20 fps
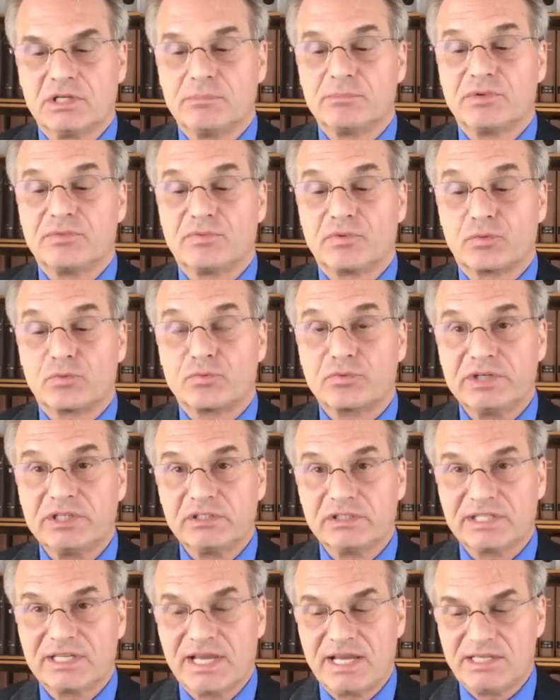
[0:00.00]
But the
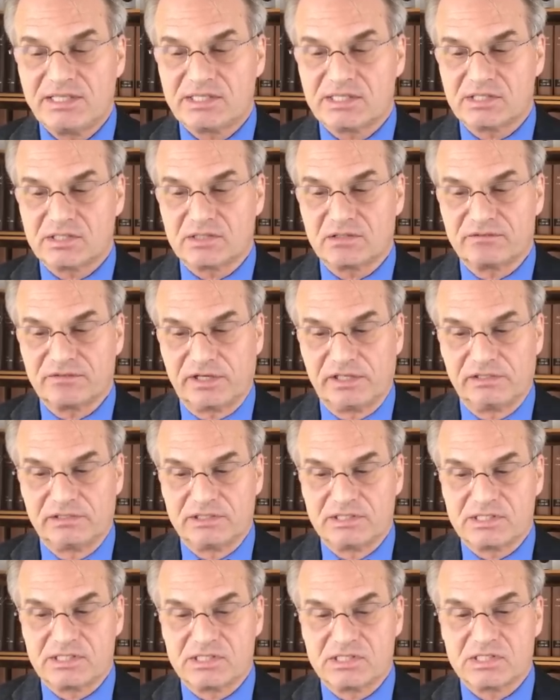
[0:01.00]
real cases of
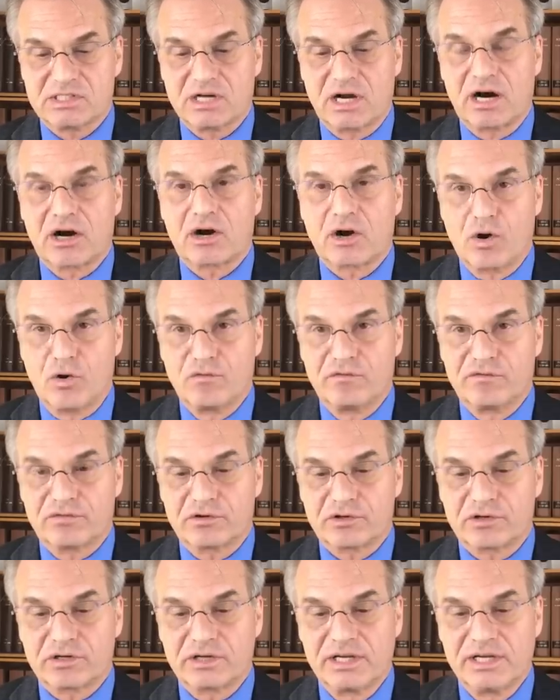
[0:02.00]
illnesses are
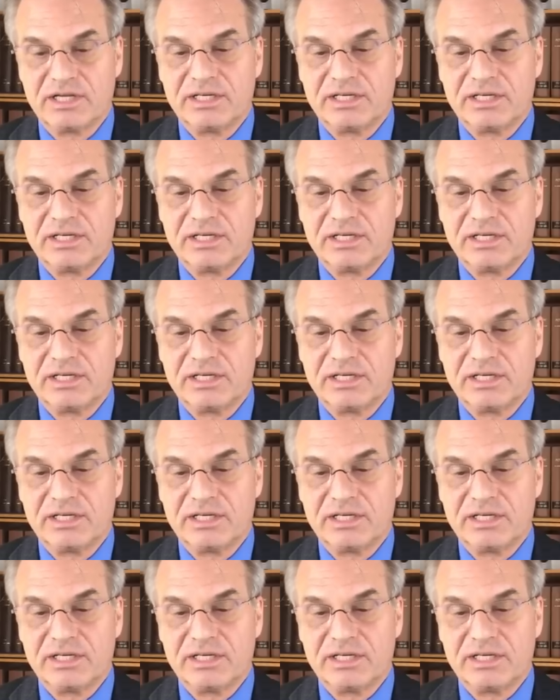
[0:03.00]
over.